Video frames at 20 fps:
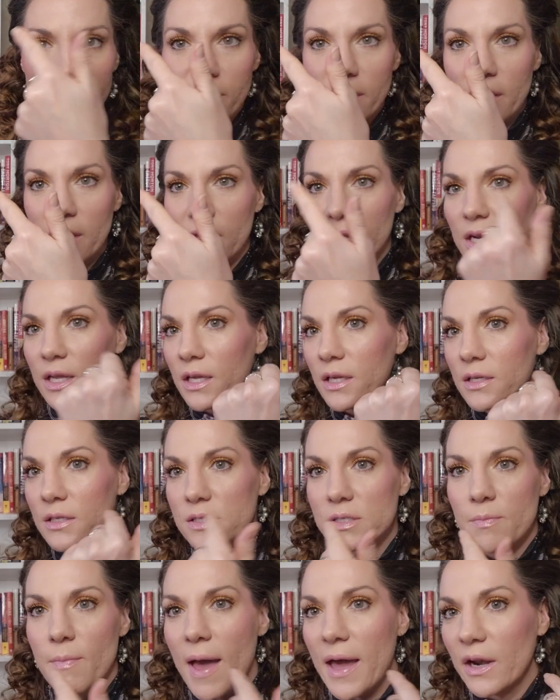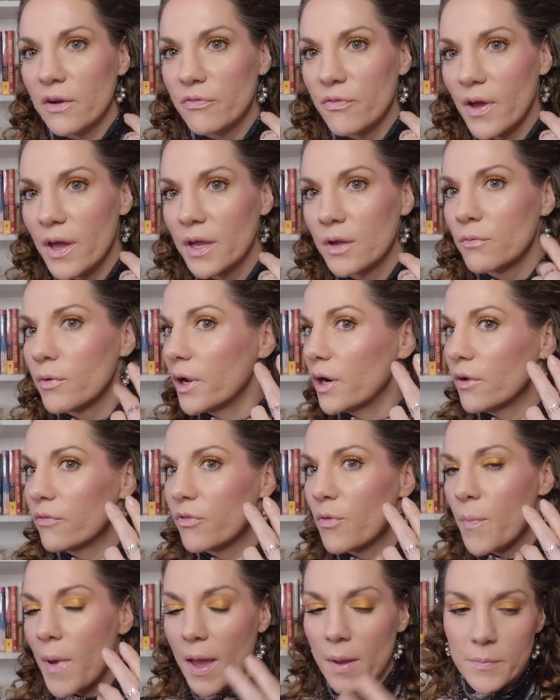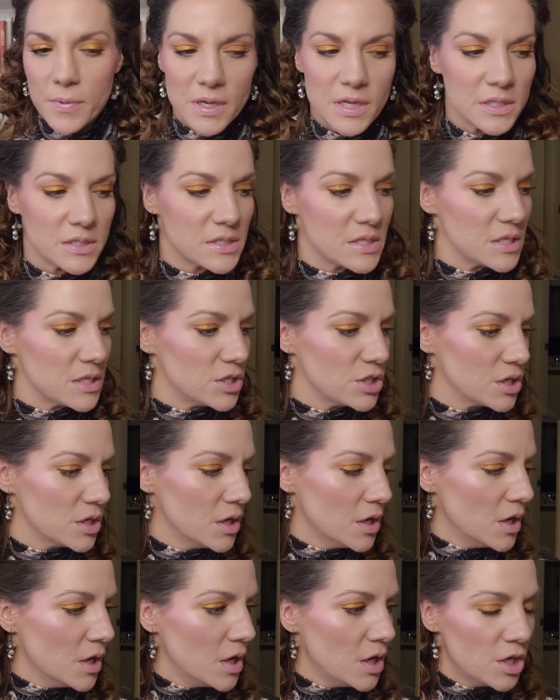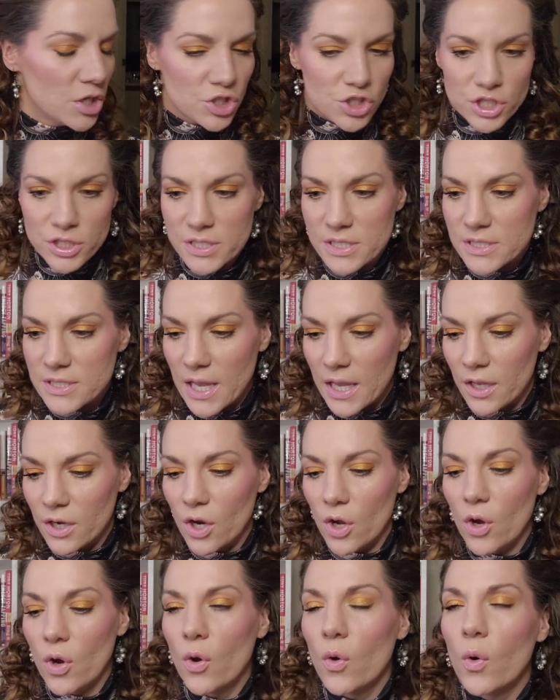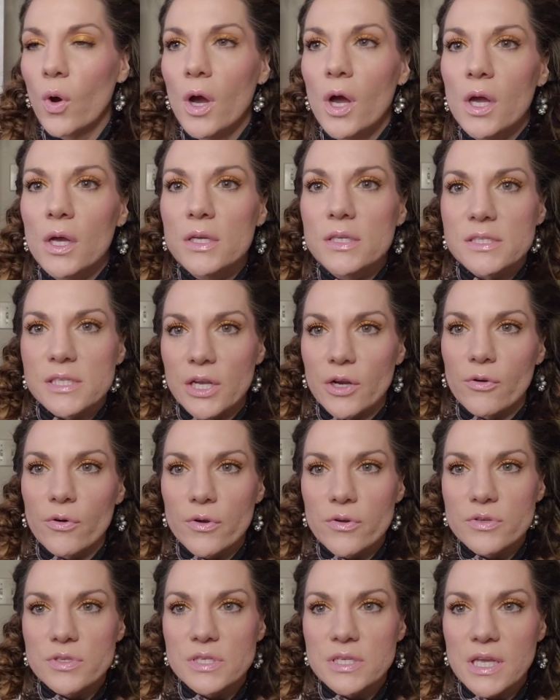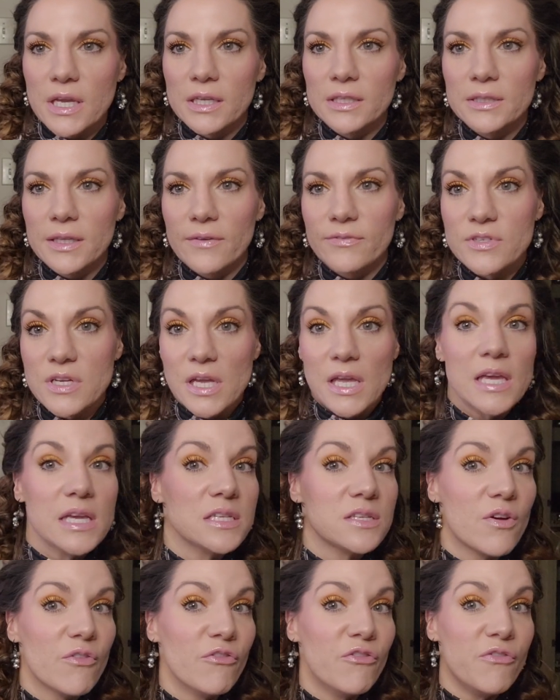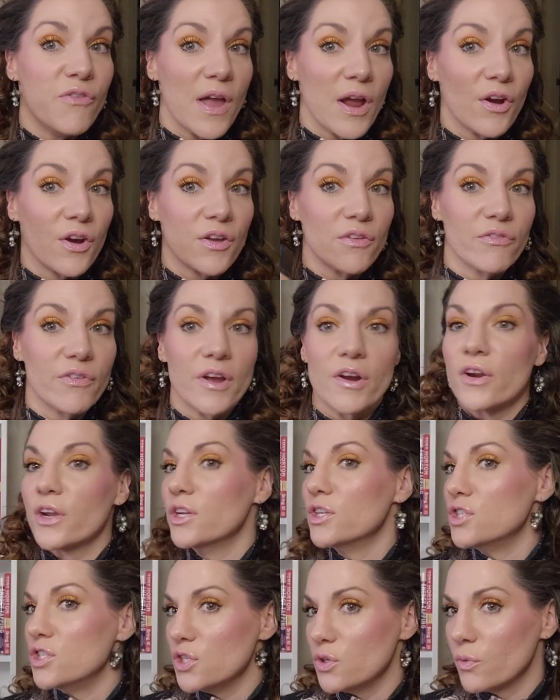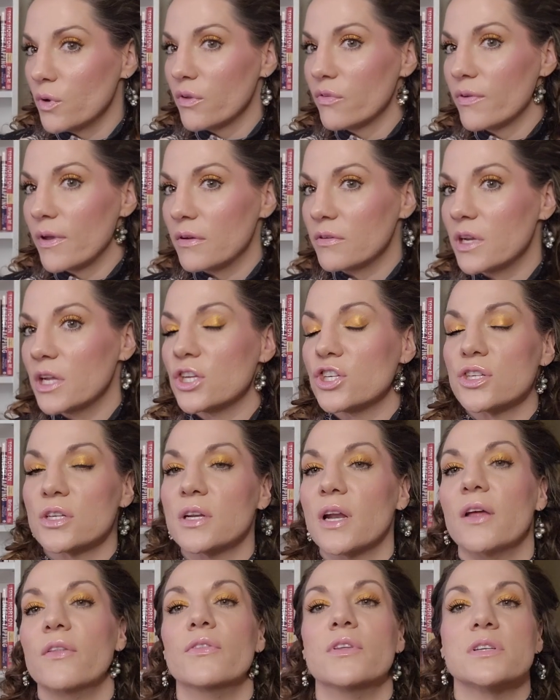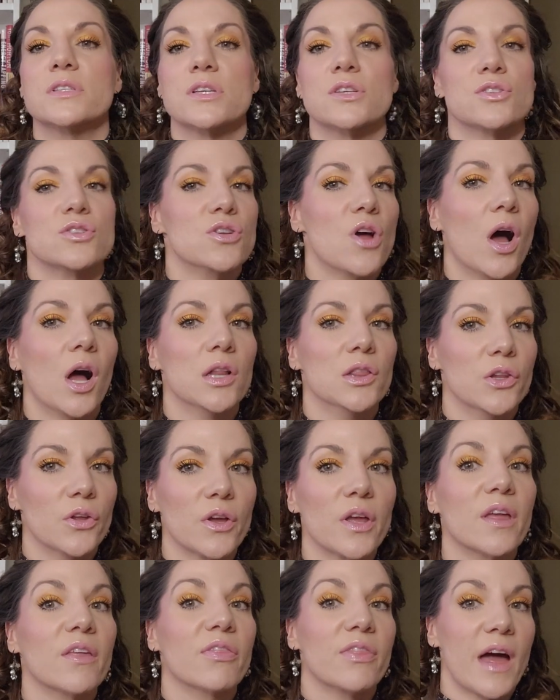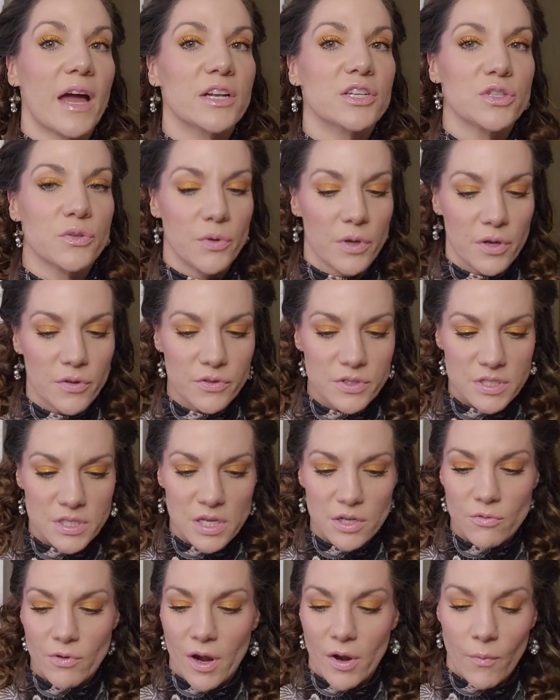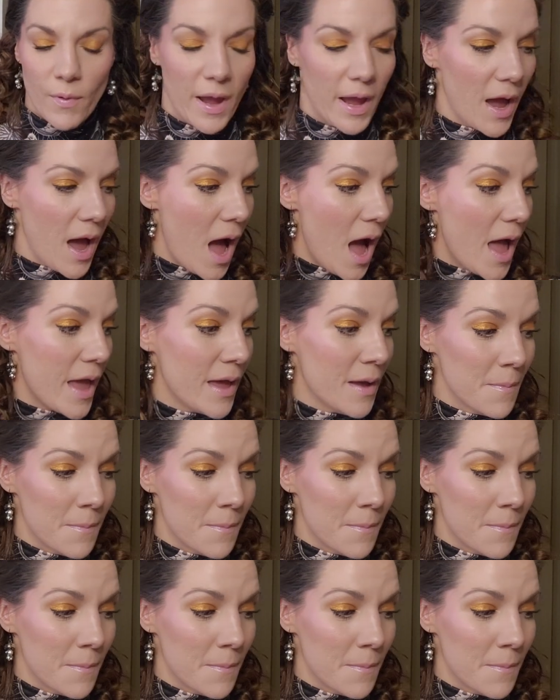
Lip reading: think it is mattifying right off the bat because the Shiseido Synchro Skin Lifting is a very, very dewy foundation, and this is not looking that dewy on the skin right away.